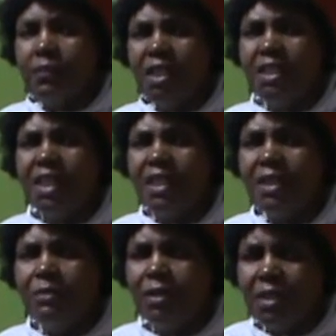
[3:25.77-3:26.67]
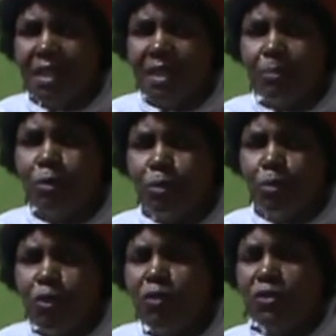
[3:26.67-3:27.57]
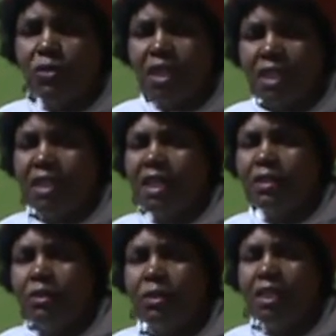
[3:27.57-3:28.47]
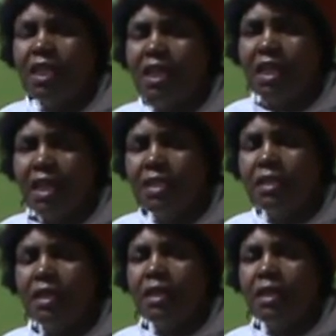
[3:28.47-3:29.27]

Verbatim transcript: it's like he wanted them to move so that he can go near the lights